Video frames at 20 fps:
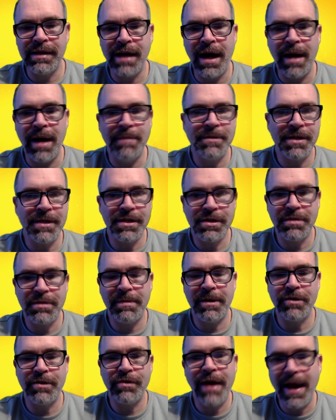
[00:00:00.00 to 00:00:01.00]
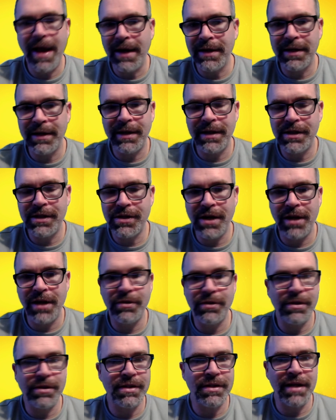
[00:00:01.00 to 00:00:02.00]
objects to be attracted to each
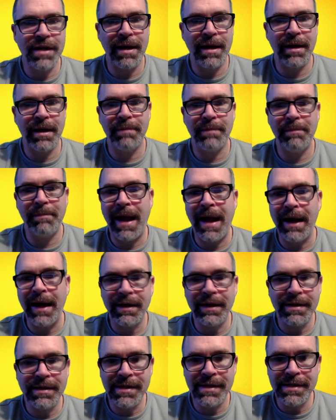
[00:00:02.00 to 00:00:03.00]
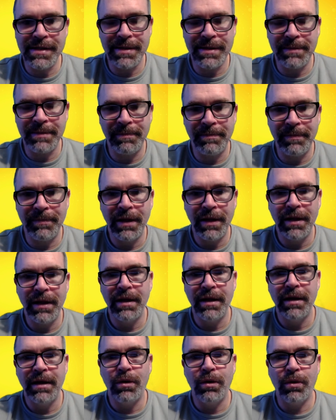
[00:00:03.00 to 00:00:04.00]
other, just like magnetism
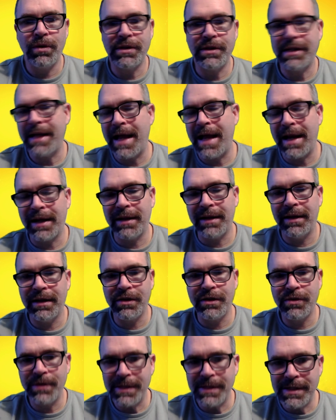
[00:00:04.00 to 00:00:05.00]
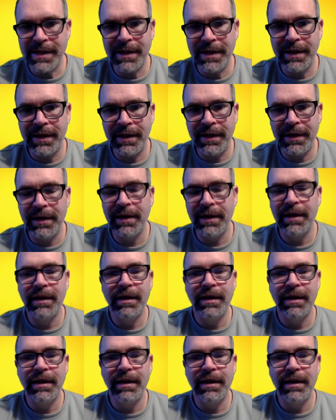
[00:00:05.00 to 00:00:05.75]
or static electricity.